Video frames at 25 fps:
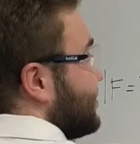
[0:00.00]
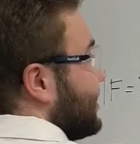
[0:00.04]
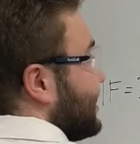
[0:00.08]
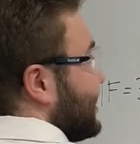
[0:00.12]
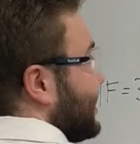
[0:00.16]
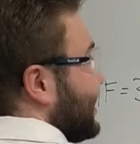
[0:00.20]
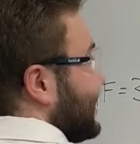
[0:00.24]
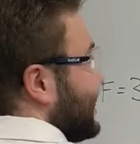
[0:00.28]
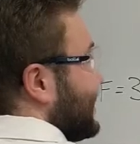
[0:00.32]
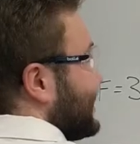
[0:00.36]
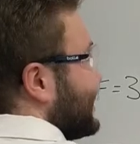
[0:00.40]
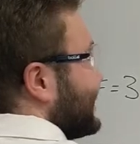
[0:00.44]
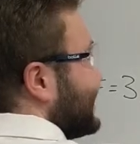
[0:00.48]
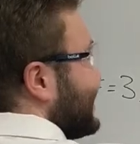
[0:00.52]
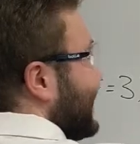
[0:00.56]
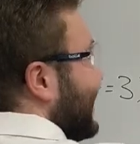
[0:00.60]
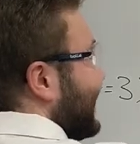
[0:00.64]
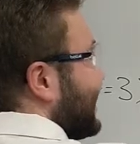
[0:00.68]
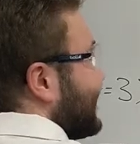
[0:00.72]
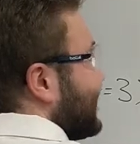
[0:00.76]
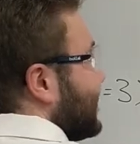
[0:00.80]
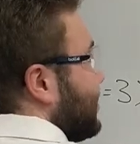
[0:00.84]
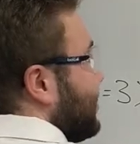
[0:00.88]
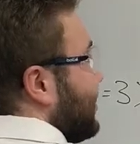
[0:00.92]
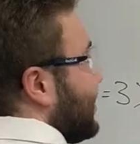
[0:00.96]
so they can
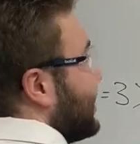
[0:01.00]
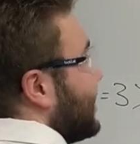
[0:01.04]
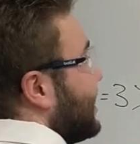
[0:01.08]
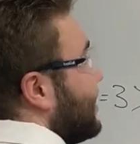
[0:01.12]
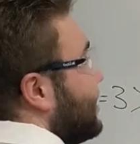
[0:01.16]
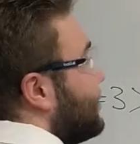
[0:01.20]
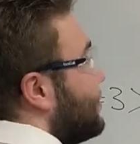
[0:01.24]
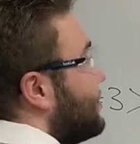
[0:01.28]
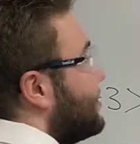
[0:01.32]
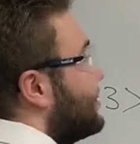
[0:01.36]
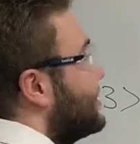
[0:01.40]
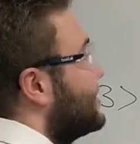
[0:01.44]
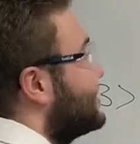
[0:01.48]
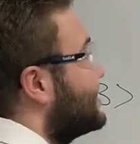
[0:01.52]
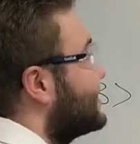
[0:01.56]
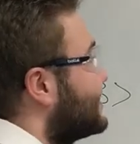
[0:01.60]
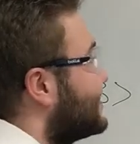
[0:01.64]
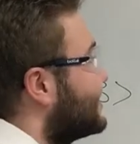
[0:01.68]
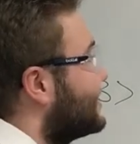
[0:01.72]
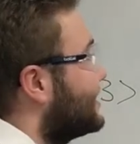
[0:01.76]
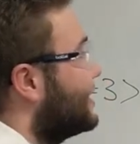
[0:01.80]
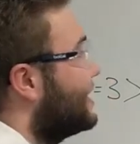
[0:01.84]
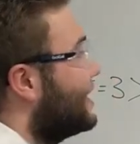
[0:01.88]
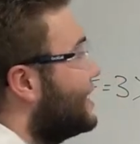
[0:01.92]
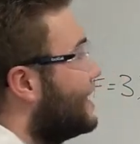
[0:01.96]
exactly pick out
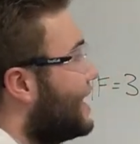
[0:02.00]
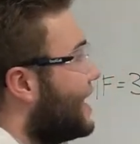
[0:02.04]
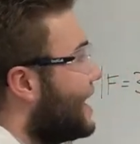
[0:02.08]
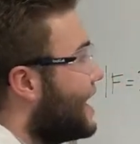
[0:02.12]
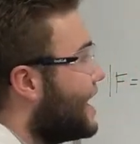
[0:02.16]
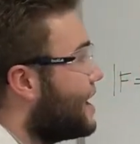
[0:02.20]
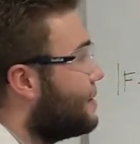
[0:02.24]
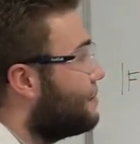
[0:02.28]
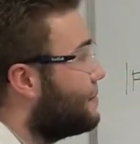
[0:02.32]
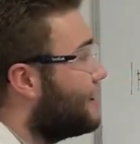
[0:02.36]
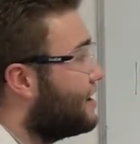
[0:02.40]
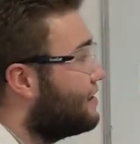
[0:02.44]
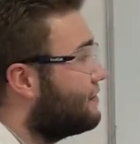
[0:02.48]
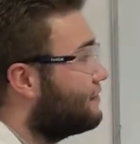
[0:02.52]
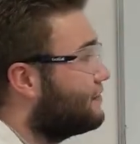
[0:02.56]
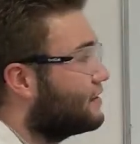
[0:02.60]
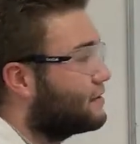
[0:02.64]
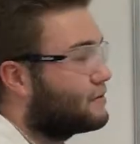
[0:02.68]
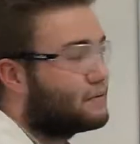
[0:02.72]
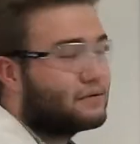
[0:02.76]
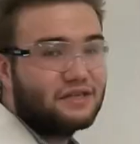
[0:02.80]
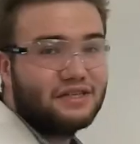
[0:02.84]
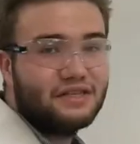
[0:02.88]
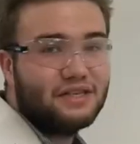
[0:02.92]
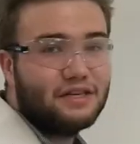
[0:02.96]
this MF
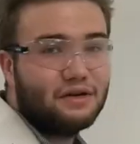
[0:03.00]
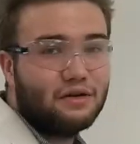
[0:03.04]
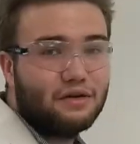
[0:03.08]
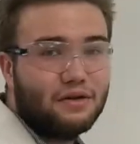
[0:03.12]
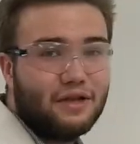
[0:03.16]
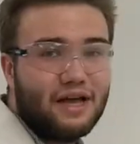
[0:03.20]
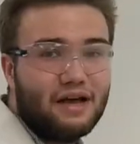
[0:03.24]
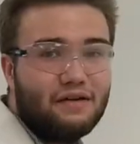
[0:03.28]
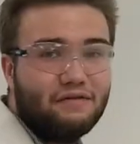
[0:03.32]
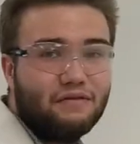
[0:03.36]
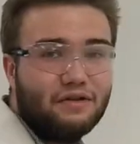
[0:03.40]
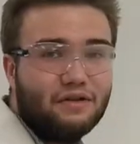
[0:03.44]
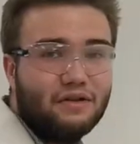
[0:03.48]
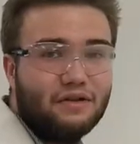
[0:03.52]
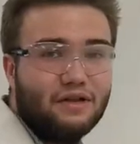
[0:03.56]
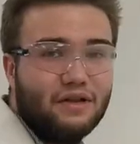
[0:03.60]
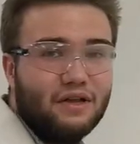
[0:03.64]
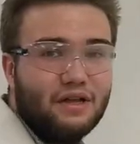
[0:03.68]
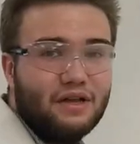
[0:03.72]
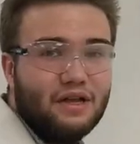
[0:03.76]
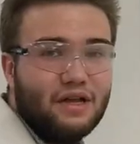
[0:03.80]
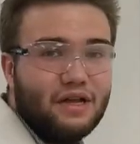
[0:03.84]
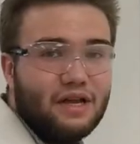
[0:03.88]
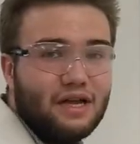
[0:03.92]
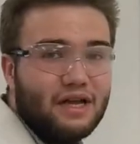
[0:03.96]
equals 0
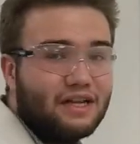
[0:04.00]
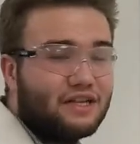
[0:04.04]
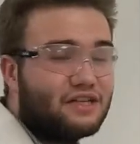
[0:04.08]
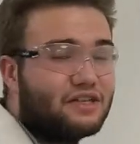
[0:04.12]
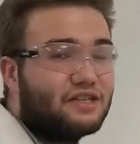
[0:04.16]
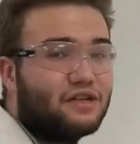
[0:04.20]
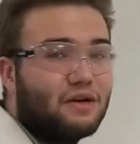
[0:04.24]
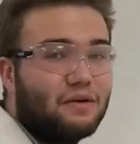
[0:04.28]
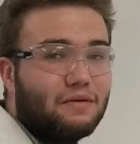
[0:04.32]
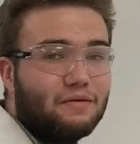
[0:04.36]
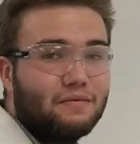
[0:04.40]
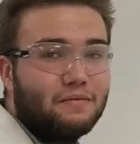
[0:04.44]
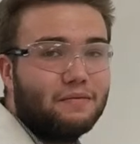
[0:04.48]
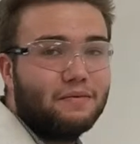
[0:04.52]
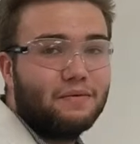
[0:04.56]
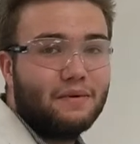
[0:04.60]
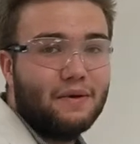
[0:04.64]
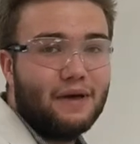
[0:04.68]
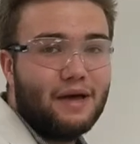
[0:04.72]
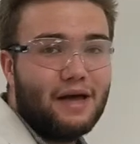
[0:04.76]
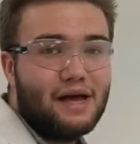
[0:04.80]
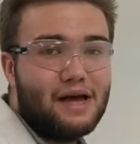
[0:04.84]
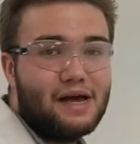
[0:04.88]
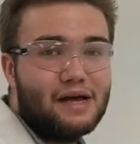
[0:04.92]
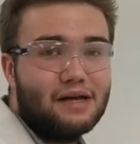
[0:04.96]
level and stop
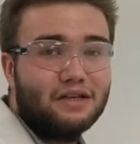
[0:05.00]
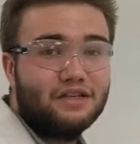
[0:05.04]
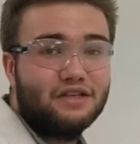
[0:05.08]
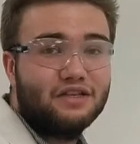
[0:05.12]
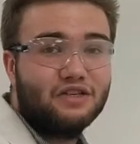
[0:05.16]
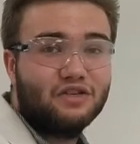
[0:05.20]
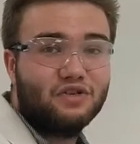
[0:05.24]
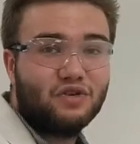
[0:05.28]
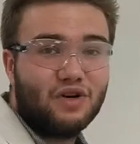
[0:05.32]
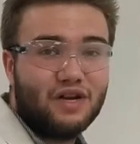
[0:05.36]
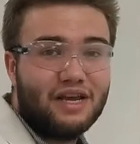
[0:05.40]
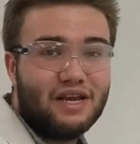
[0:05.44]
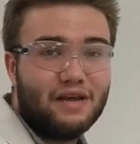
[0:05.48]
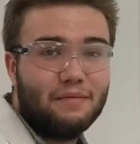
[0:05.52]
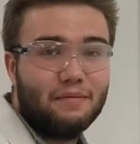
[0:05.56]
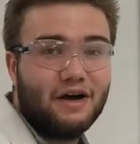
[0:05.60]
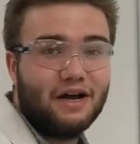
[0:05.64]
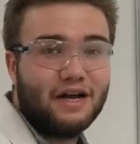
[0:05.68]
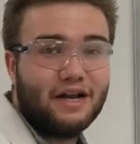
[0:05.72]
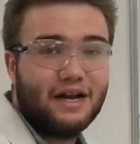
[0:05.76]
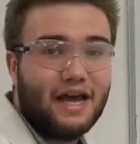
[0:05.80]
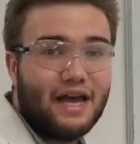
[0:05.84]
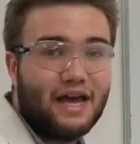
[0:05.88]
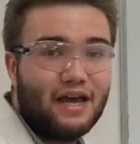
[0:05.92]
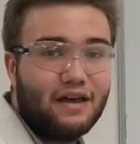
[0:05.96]
stray
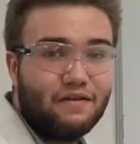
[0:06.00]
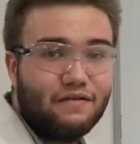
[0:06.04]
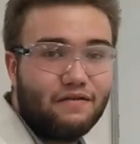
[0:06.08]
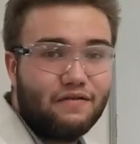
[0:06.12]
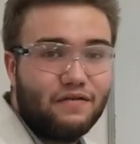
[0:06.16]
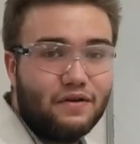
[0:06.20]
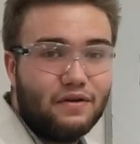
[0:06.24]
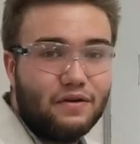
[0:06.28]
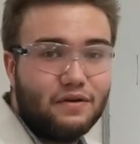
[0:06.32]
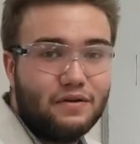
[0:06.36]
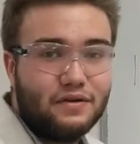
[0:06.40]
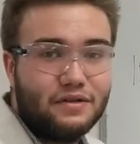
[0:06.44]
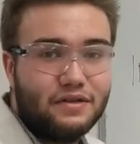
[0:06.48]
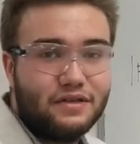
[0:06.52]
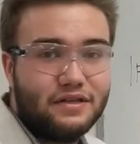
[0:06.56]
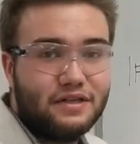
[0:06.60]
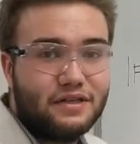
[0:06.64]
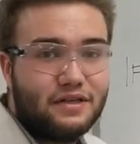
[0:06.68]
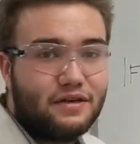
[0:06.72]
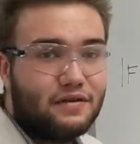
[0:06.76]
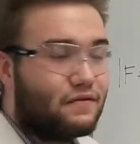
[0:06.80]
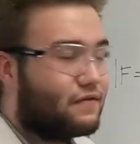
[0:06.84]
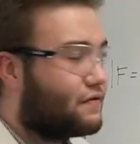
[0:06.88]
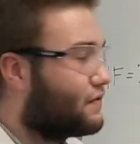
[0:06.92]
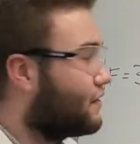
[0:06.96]
magnetic
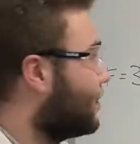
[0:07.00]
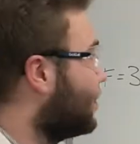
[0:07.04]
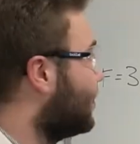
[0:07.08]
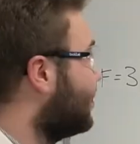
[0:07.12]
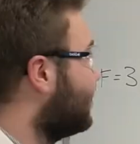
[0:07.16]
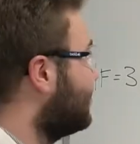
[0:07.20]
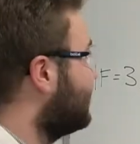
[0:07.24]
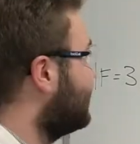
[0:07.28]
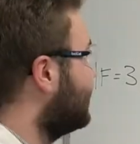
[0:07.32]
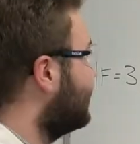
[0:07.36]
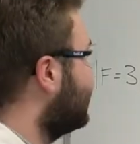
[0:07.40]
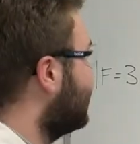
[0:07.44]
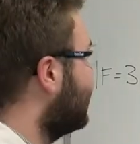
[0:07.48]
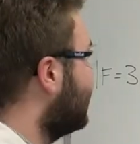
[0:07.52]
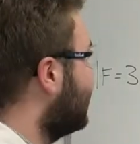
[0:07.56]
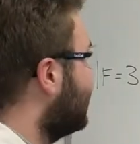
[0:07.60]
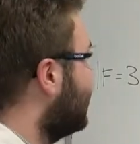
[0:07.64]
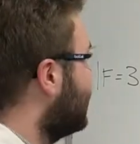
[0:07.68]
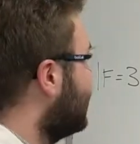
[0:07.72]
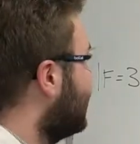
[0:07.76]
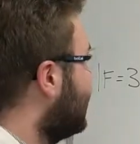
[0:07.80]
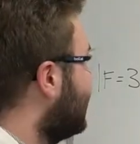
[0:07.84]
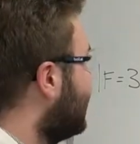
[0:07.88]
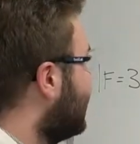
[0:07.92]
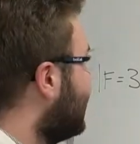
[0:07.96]
fields from
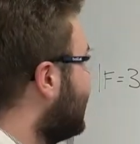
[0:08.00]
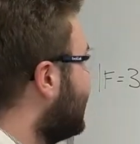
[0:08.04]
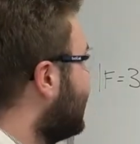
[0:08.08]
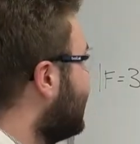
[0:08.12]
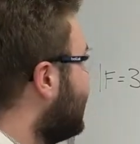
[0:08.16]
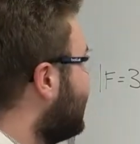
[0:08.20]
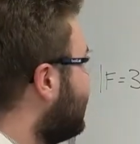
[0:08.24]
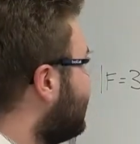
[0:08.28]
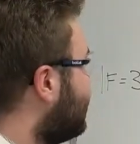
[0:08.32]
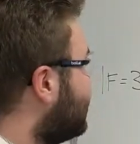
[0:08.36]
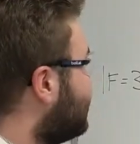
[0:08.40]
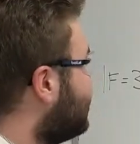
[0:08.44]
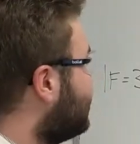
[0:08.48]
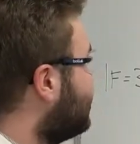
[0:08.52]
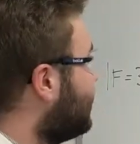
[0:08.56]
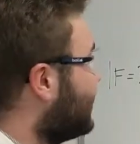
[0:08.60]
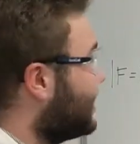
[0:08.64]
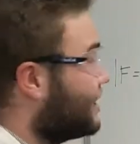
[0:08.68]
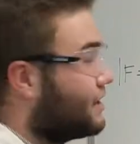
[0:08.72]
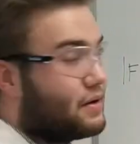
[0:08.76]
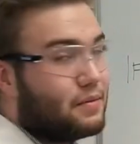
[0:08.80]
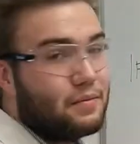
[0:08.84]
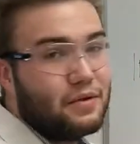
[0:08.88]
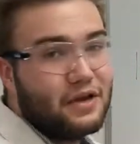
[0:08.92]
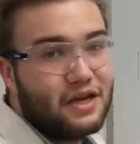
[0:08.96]

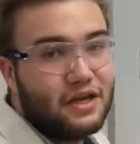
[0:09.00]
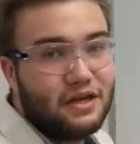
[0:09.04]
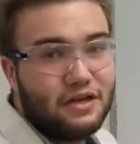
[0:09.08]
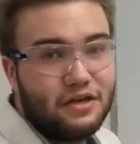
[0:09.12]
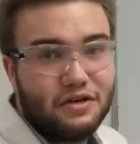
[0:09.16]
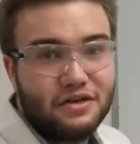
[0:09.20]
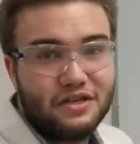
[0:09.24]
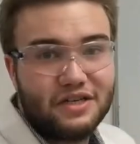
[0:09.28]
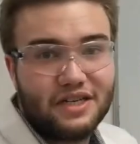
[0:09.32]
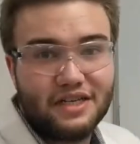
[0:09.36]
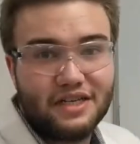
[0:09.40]
perturbating